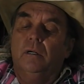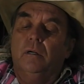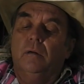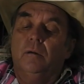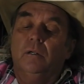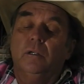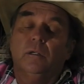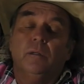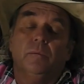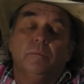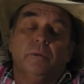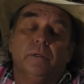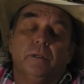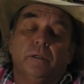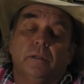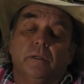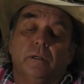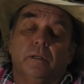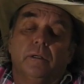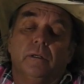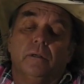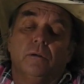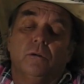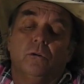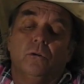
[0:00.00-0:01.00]
little bit
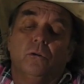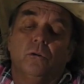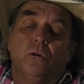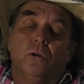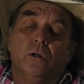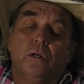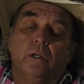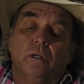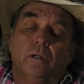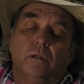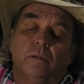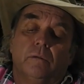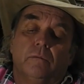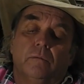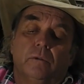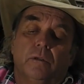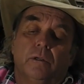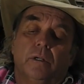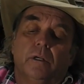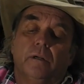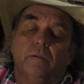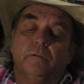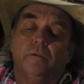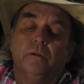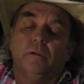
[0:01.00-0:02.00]
of oil and what
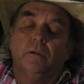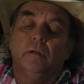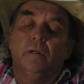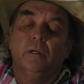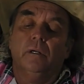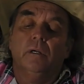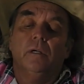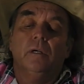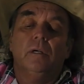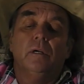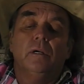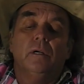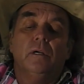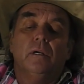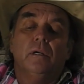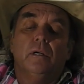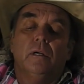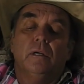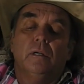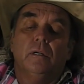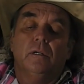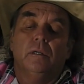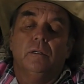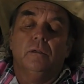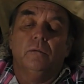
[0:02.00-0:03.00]
have you,
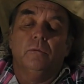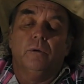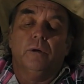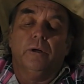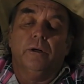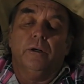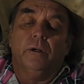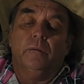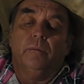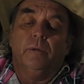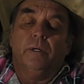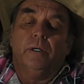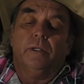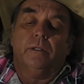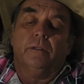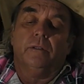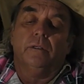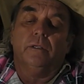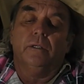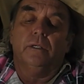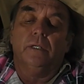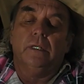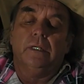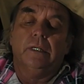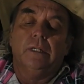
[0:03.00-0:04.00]
you're worried about
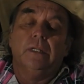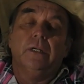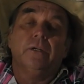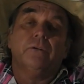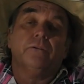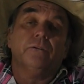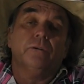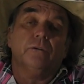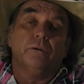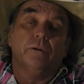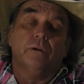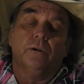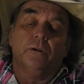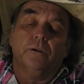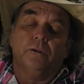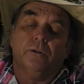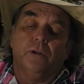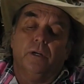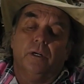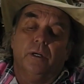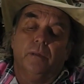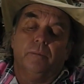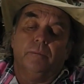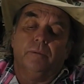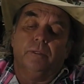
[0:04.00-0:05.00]
the electrical
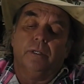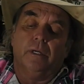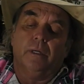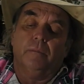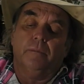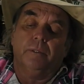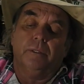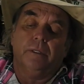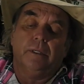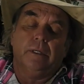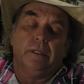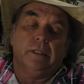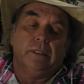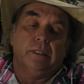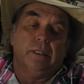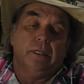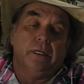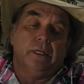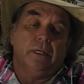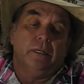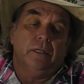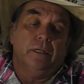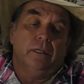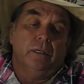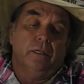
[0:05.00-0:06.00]
tape coming
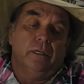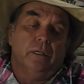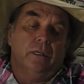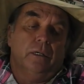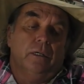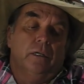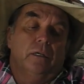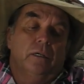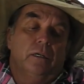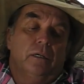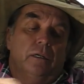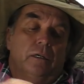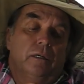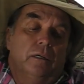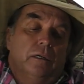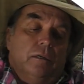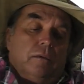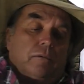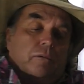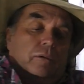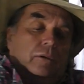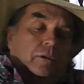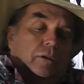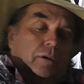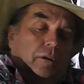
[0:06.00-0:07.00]
undone,
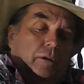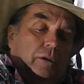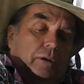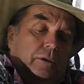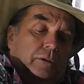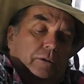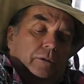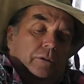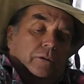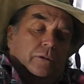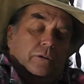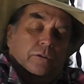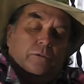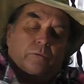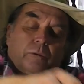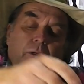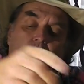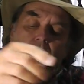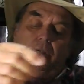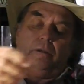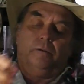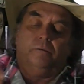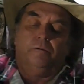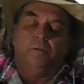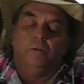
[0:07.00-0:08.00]
what I like to do is
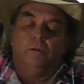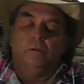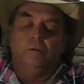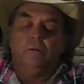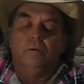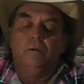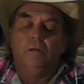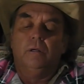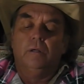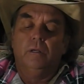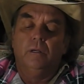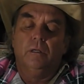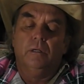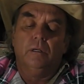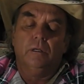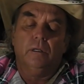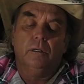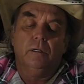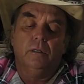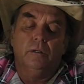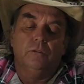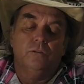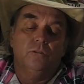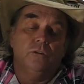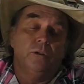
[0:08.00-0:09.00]
whack a few
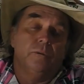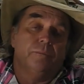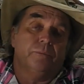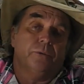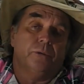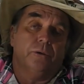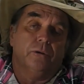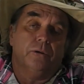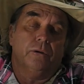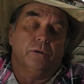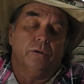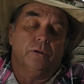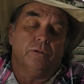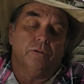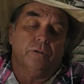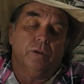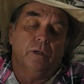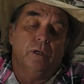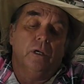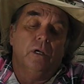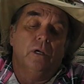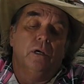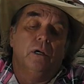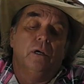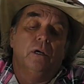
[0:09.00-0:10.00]
zip ties
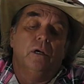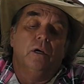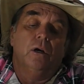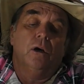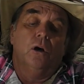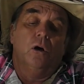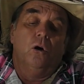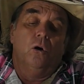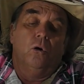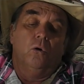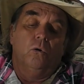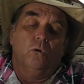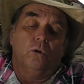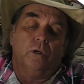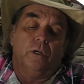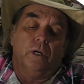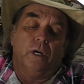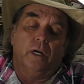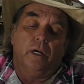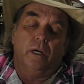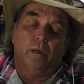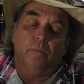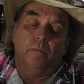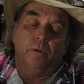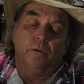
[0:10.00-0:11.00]
or
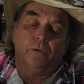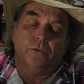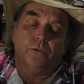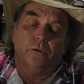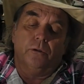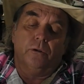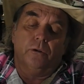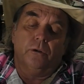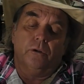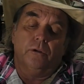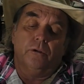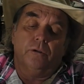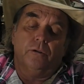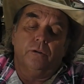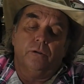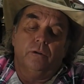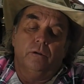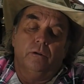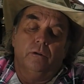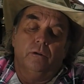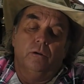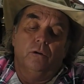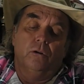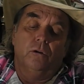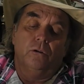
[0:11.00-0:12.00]
cable ties
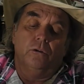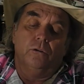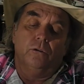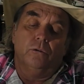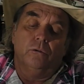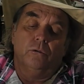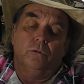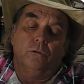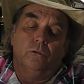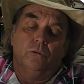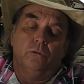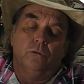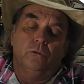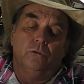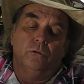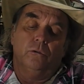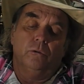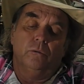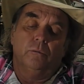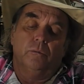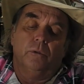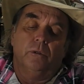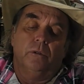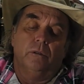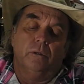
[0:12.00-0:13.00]
on your
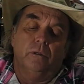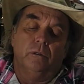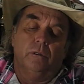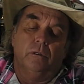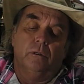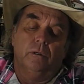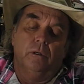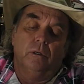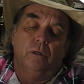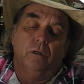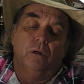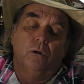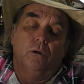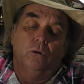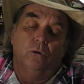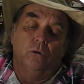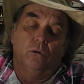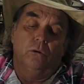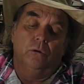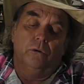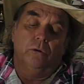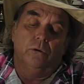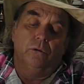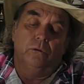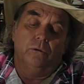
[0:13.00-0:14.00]
loom
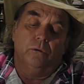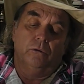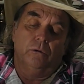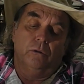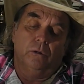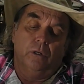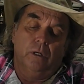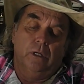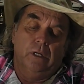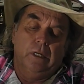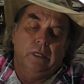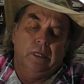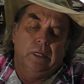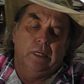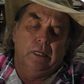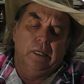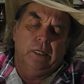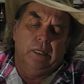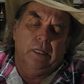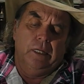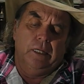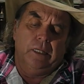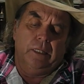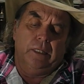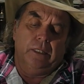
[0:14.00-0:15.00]
or your
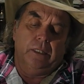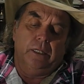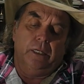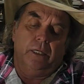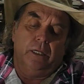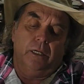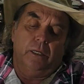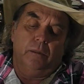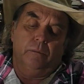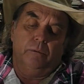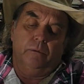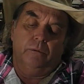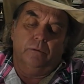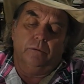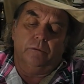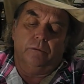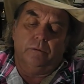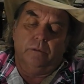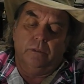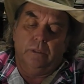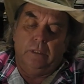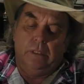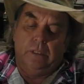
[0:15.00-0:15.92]
cables,